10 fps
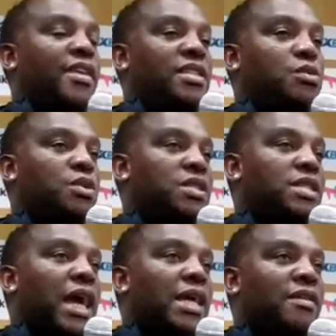this
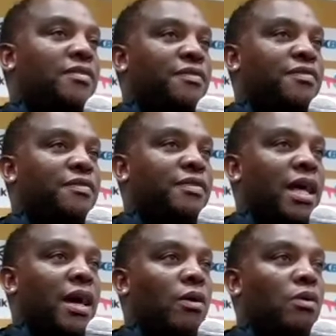was kind of
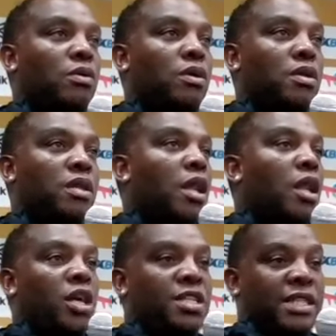now the
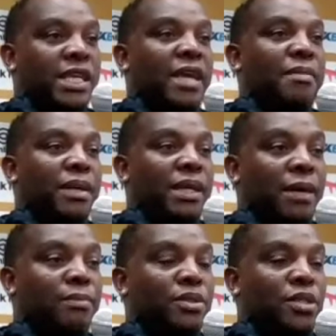last game
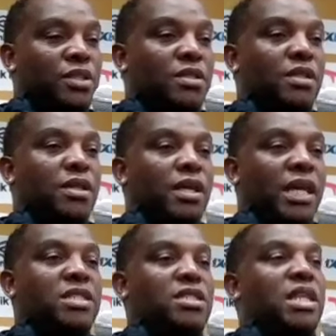becomes
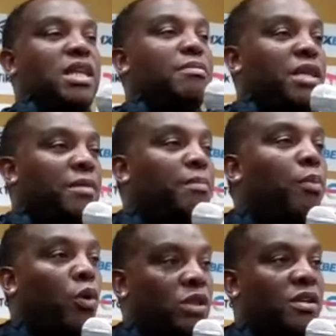extremely
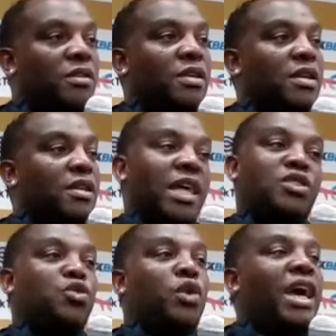important
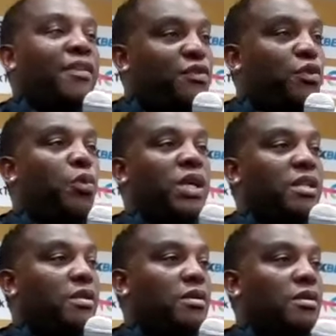that you have to
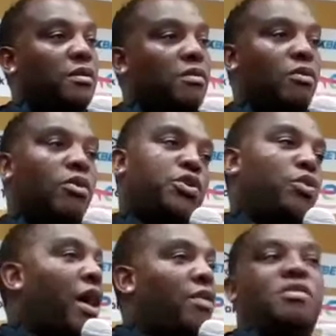win
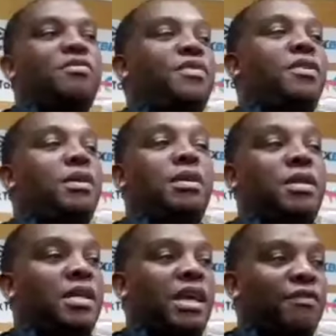OU out of
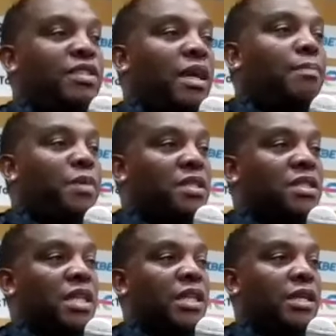the
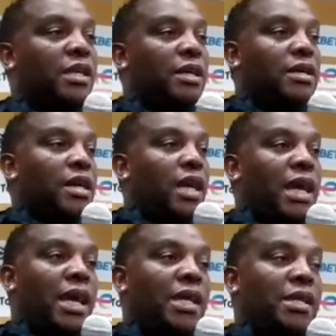champions.
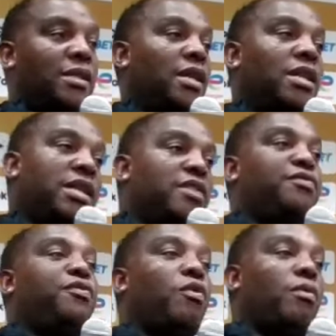And in the
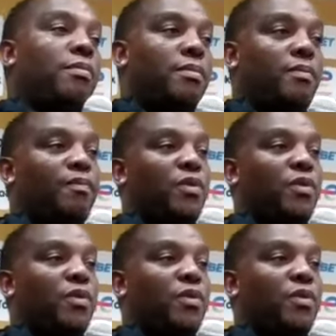league form,